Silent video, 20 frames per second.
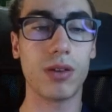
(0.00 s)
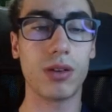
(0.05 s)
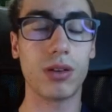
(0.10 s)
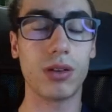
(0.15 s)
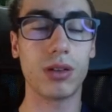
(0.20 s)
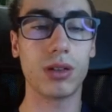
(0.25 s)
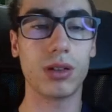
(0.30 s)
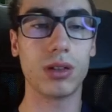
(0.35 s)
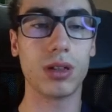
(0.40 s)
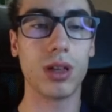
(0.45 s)

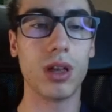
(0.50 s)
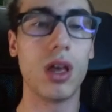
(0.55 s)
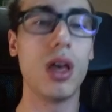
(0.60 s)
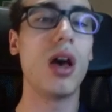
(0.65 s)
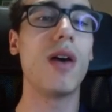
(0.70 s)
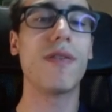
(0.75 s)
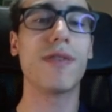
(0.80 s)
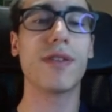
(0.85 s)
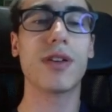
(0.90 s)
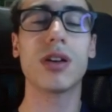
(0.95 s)
or not.
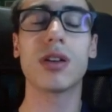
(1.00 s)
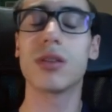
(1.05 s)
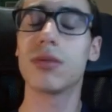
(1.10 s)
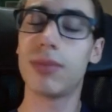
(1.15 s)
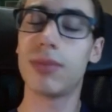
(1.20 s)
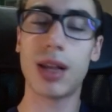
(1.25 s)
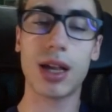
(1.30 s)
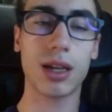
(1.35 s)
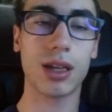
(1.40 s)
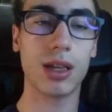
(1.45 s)
Of
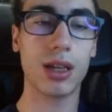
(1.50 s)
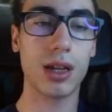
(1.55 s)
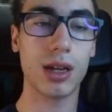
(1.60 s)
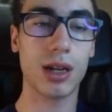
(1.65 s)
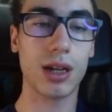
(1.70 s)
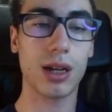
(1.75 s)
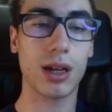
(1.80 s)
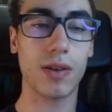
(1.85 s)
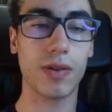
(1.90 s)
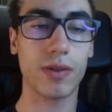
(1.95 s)
course, black
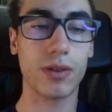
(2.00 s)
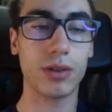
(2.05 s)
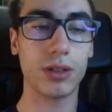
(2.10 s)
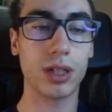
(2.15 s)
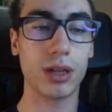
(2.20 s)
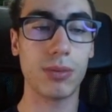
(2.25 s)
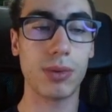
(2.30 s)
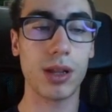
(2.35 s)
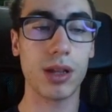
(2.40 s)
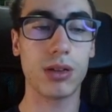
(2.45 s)
here have
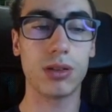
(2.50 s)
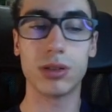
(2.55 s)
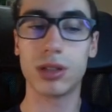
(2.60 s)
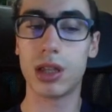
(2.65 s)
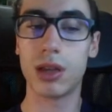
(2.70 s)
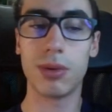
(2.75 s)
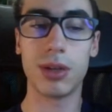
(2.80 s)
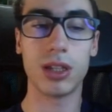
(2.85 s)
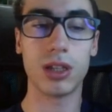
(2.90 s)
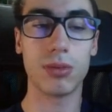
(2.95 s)
counterplay
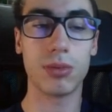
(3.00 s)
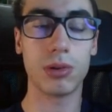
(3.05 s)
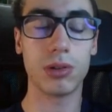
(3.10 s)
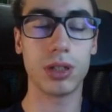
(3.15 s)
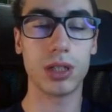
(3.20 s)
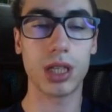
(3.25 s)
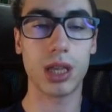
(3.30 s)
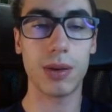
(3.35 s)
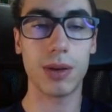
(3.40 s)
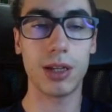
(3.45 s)
because the bishop
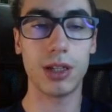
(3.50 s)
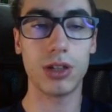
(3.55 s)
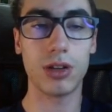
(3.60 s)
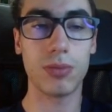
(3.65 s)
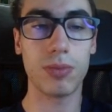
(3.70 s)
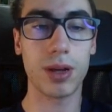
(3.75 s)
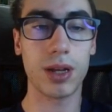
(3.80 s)
on d7 is